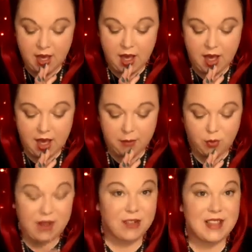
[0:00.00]

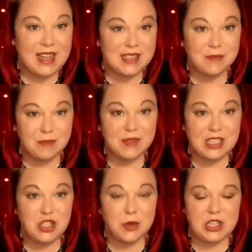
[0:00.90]
Whatever that
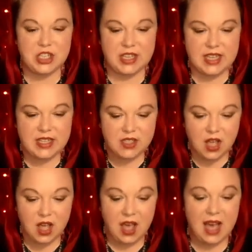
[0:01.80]
situation is,
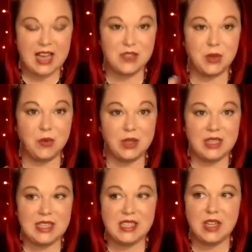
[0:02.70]
as we
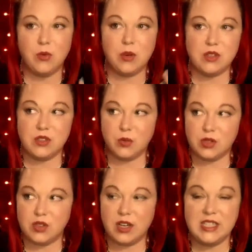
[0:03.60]
release it, we're
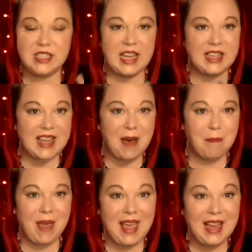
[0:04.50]
starting to take that
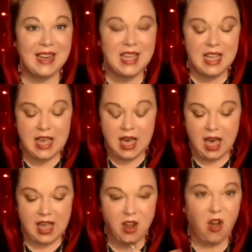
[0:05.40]
pain
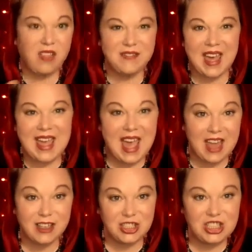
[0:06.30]
and all of that
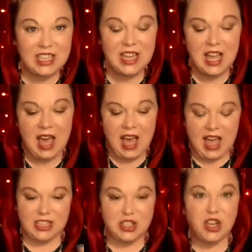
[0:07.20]
energy
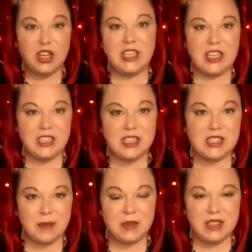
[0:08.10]
and turn it into
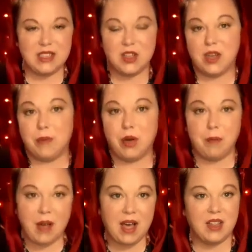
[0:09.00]
something that's going to
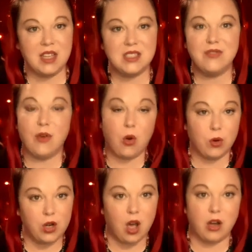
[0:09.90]
propel us
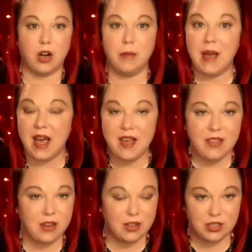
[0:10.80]
forward on our path,
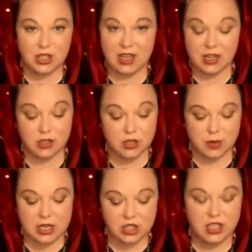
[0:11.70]
in our
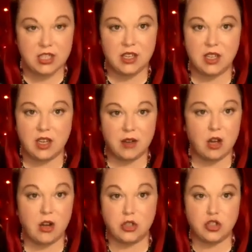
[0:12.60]
direction,
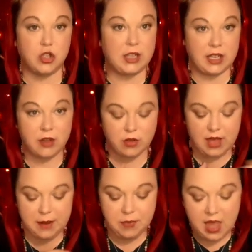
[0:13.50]
on our journey.
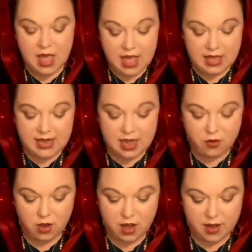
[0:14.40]
Okay.
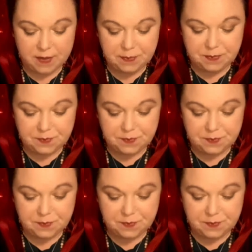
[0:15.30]
Now,